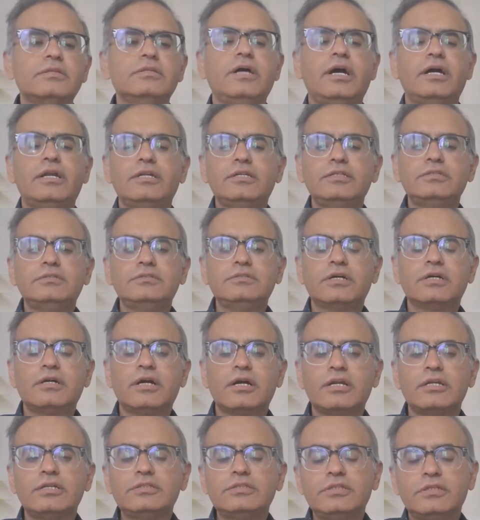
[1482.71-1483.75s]
that is the
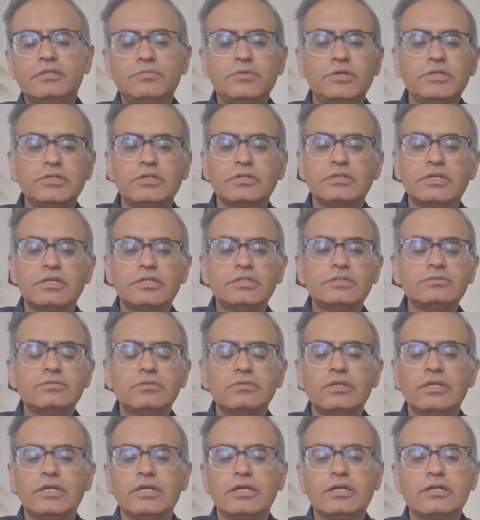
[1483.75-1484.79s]
current situation. There is no
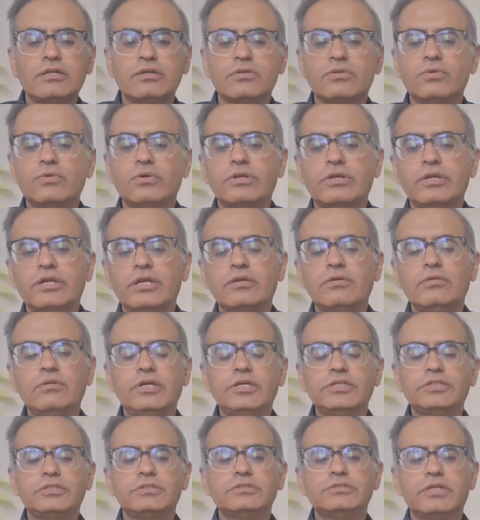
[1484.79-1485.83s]
like
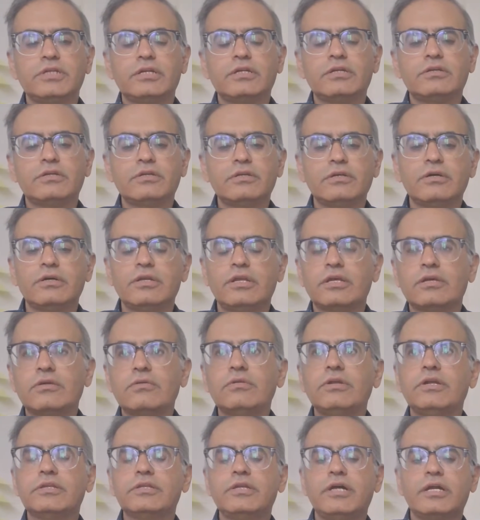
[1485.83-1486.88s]
regulation that
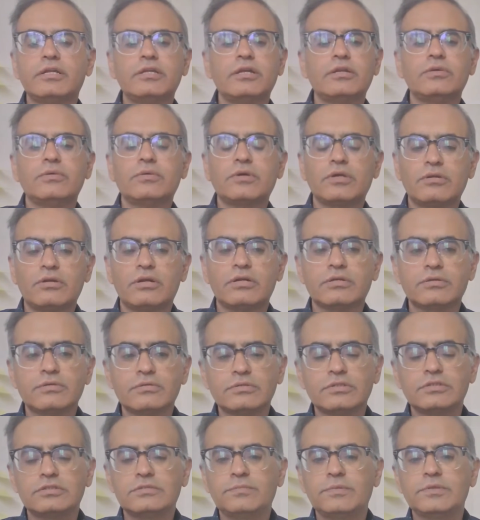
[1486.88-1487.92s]
regulate that you cannot do
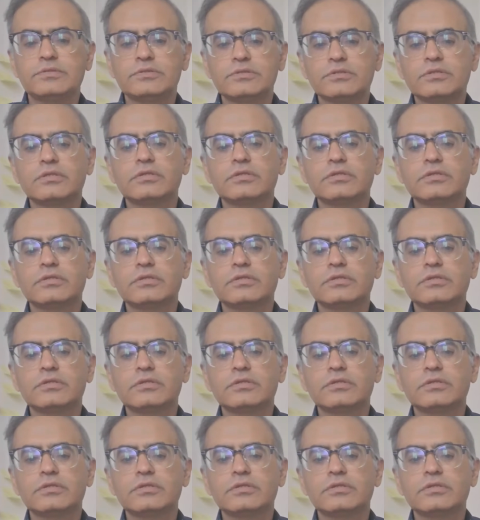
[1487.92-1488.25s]
this business.